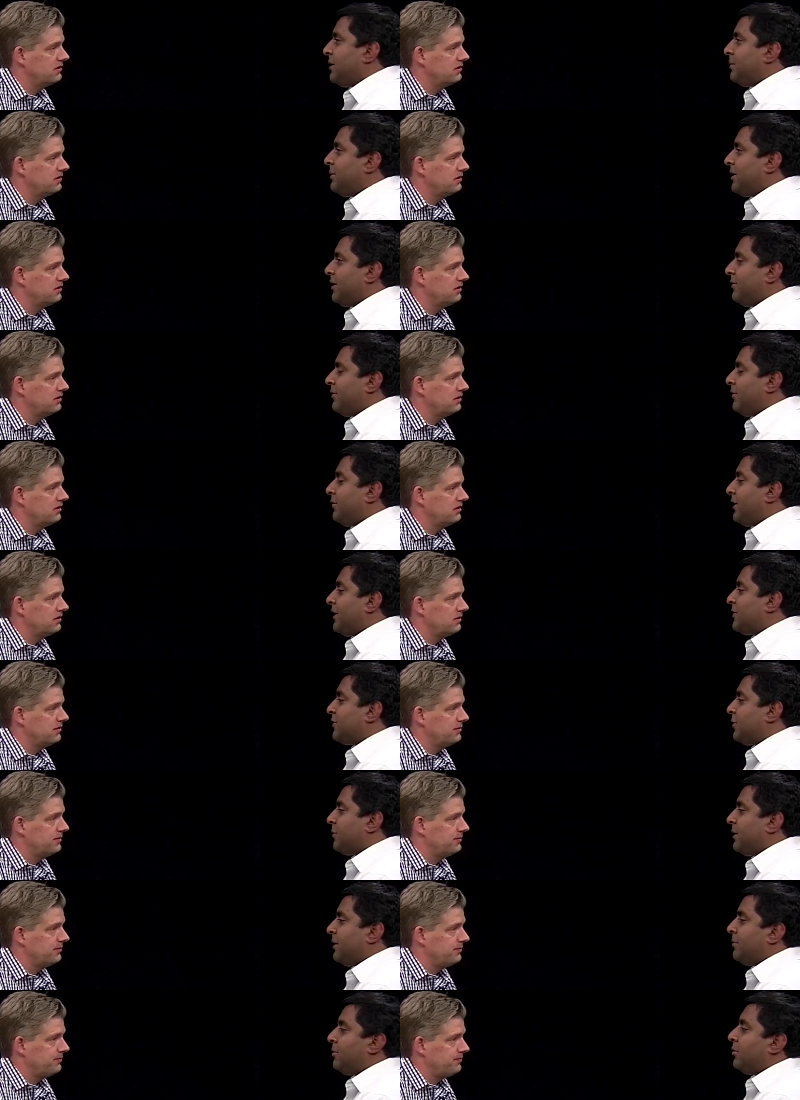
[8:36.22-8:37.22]
Speaker 1: a bit of advice
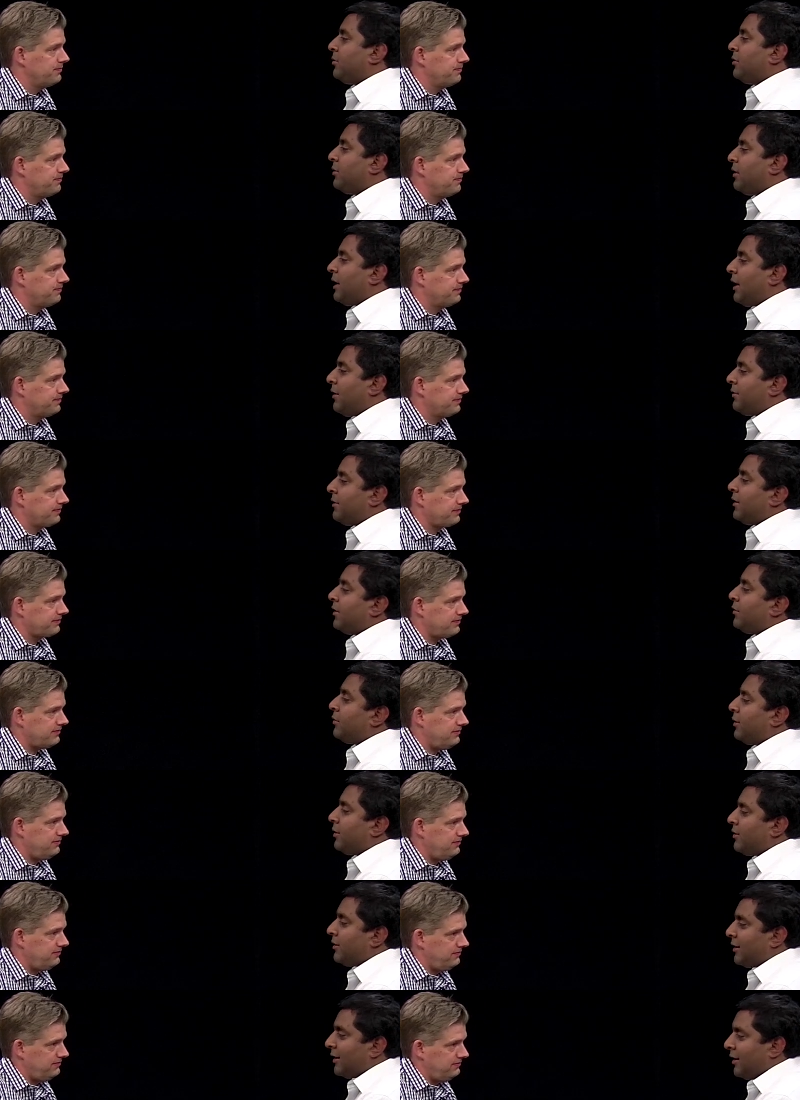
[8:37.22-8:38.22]
for people who are out there
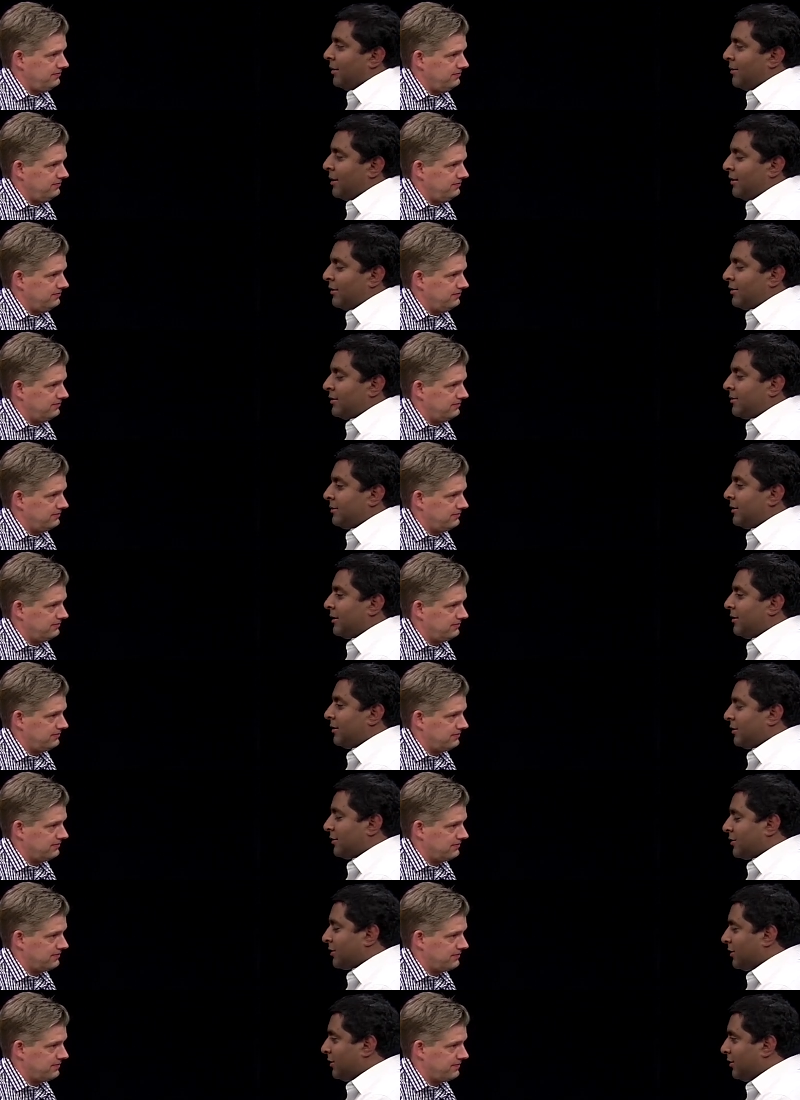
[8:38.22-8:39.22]
who are thinking about this. I mean,
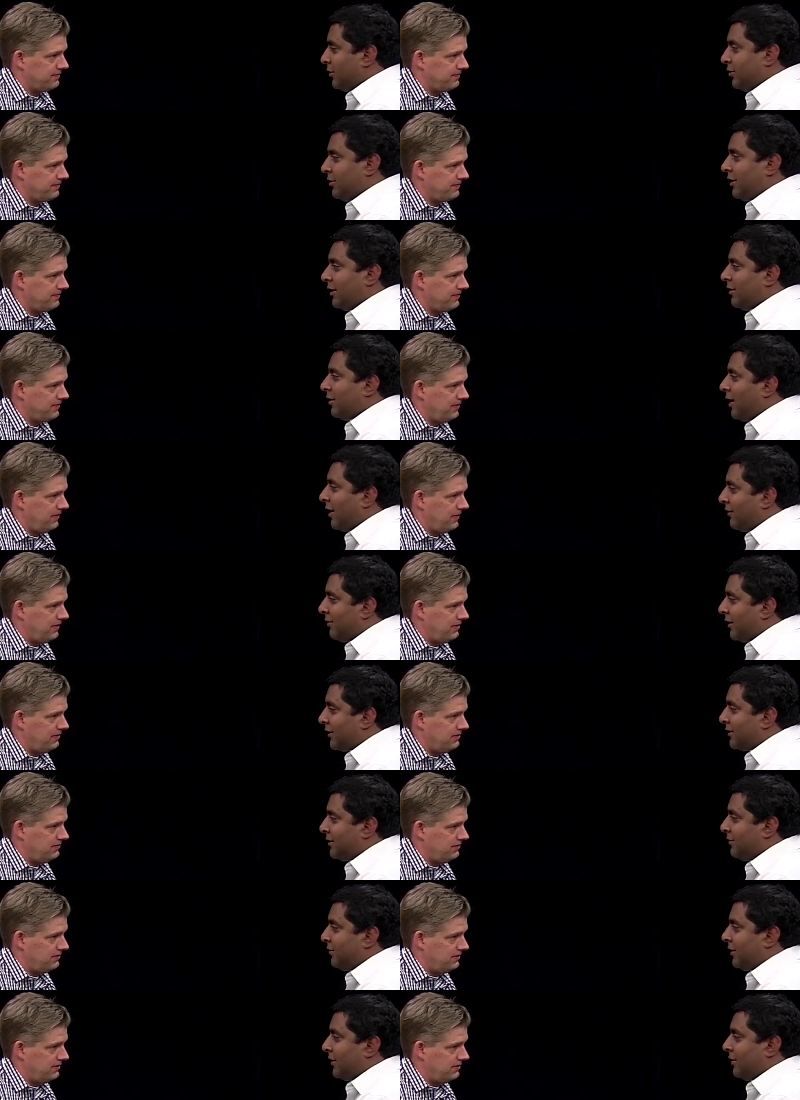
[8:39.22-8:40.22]
there's clearly a lot of
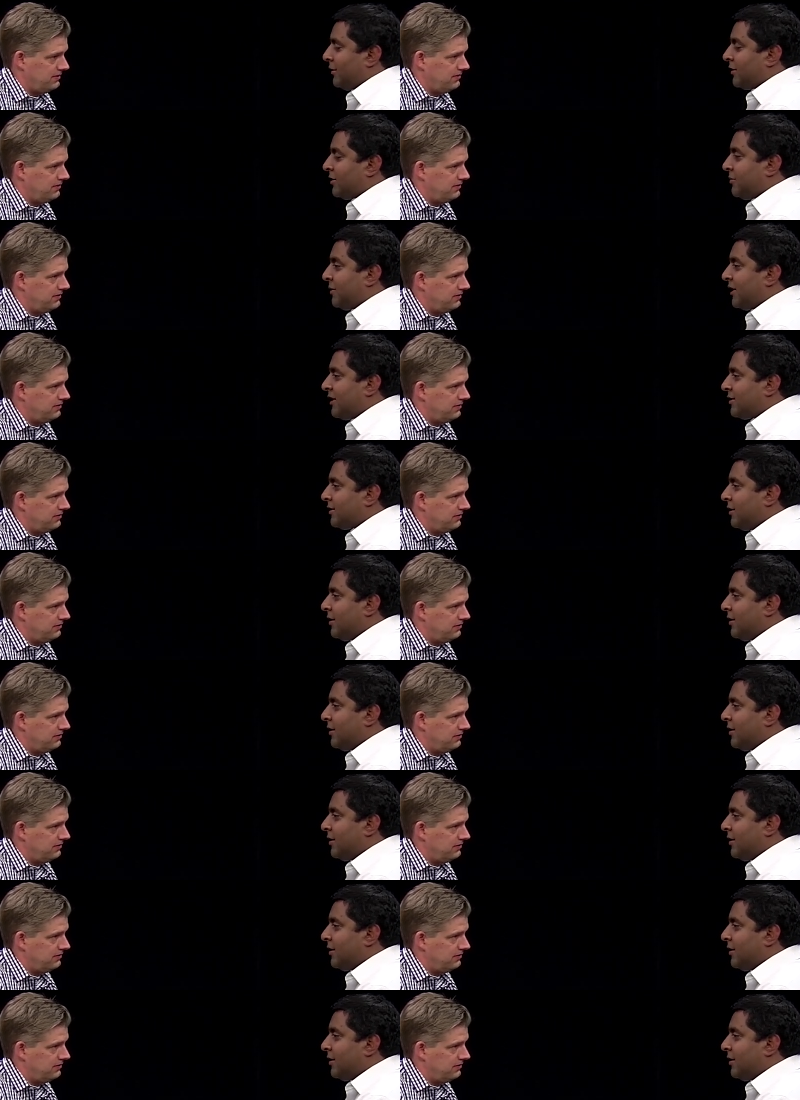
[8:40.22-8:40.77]
activity in the space.